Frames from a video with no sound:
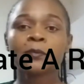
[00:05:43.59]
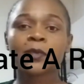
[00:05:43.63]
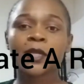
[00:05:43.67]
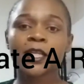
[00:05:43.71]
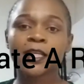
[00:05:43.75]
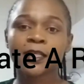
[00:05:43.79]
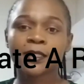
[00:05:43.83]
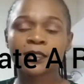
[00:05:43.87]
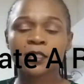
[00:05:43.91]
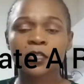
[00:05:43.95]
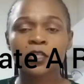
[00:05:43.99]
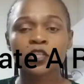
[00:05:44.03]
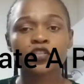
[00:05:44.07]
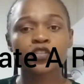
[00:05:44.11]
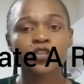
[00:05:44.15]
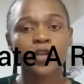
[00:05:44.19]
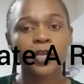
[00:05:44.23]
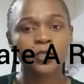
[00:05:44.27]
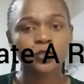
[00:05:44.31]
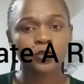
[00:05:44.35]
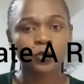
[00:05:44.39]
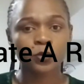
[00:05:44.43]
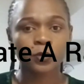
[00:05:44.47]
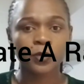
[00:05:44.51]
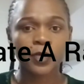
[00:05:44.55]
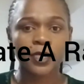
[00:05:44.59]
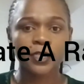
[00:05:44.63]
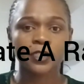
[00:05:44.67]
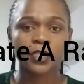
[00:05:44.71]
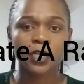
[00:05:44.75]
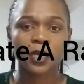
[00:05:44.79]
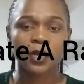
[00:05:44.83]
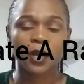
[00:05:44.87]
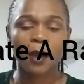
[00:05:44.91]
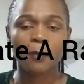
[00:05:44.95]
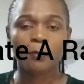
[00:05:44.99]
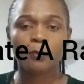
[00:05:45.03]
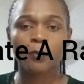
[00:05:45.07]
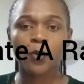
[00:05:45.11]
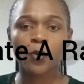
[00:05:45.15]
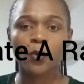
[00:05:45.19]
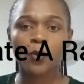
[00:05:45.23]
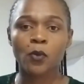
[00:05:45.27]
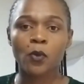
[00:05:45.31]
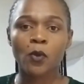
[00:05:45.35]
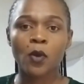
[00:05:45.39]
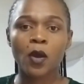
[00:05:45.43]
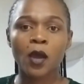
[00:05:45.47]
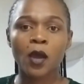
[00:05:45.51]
please try to create a rapport.